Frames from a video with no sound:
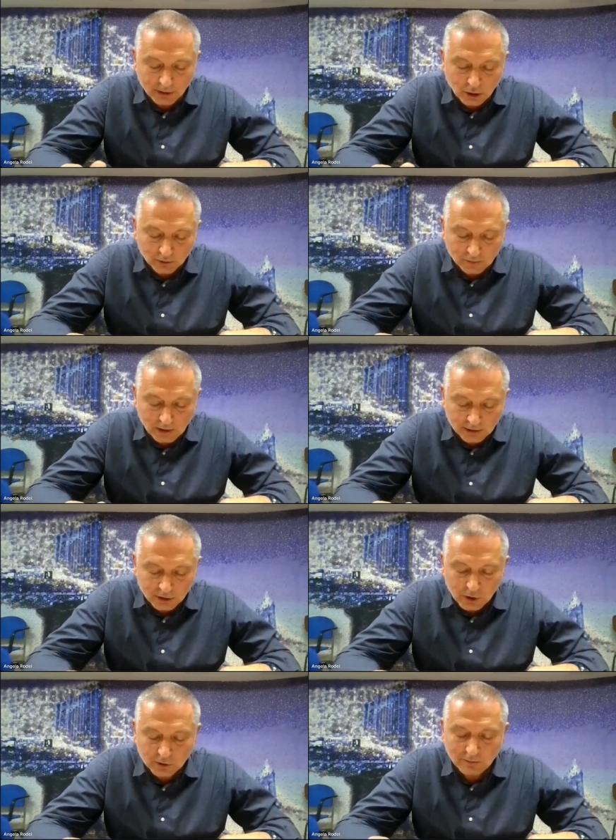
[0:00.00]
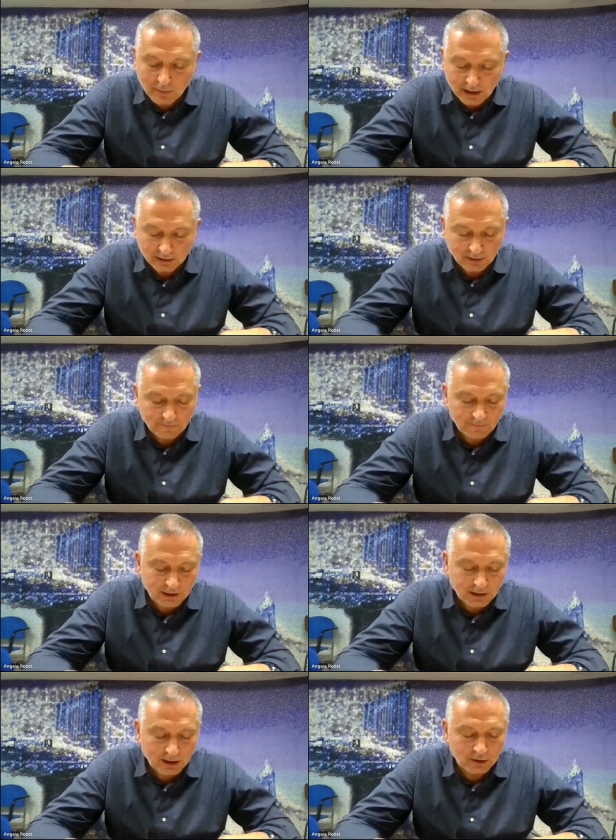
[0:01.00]
because we are not made of
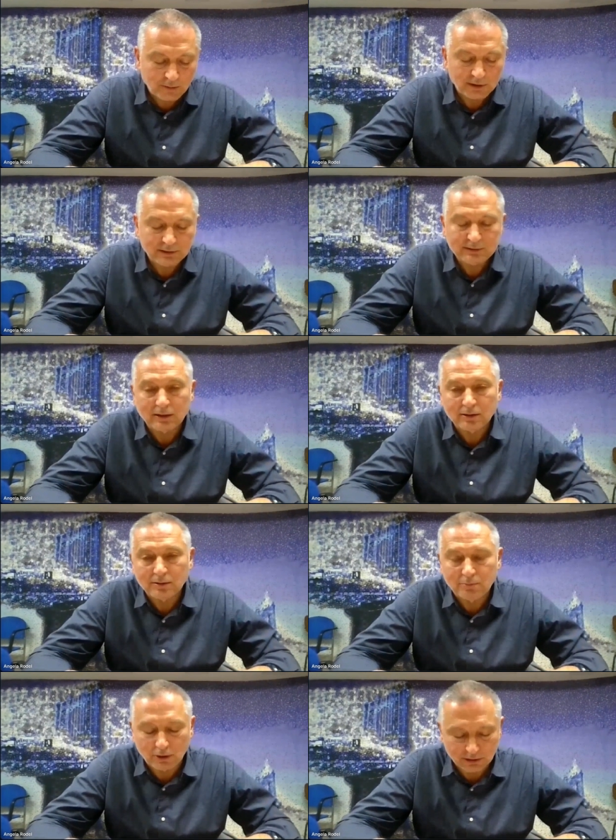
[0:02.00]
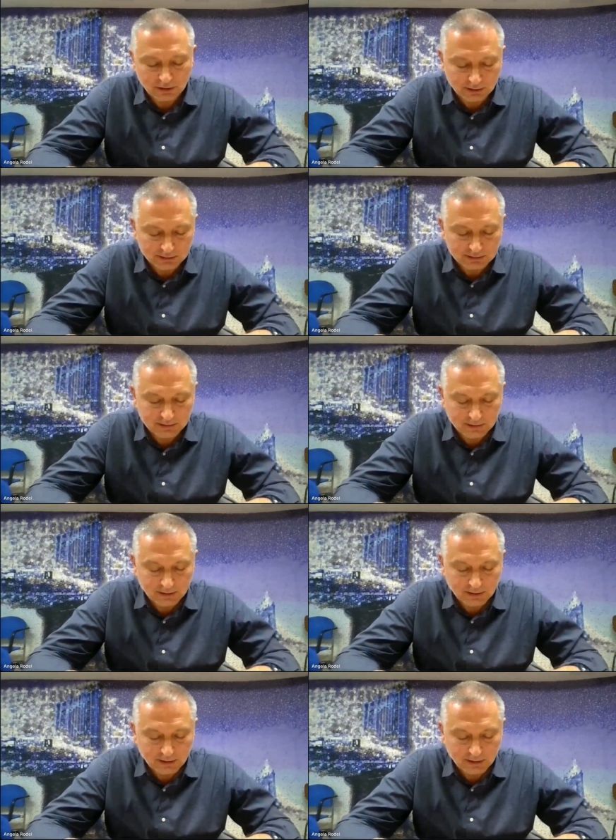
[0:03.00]
economics and politics.